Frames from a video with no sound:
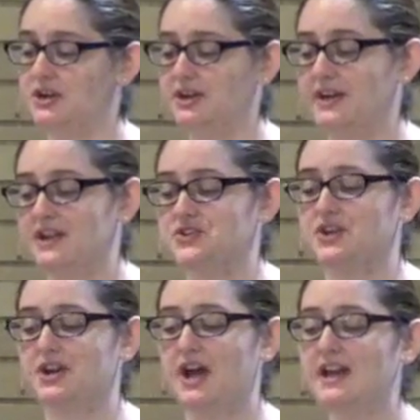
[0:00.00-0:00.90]

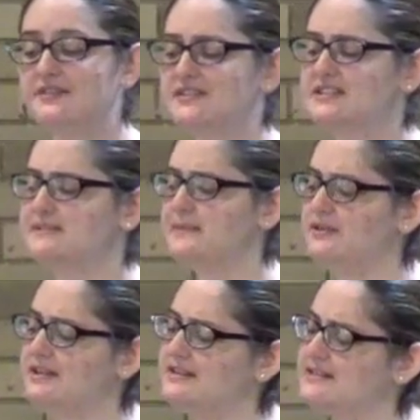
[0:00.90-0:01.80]
congregation, I have
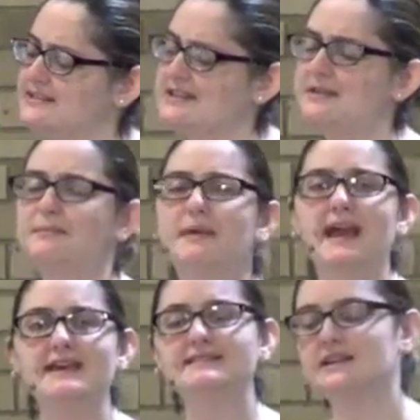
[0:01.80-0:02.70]
experienced the
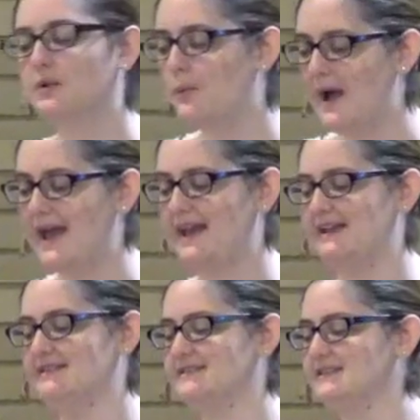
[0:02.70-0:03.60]
amazing
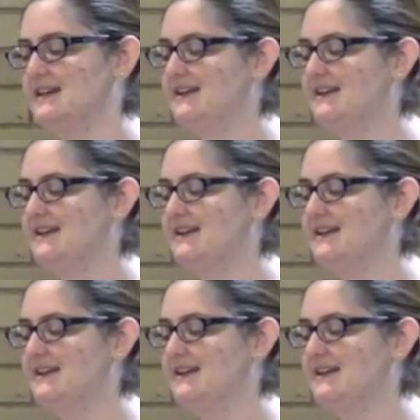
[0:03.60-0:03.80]
ways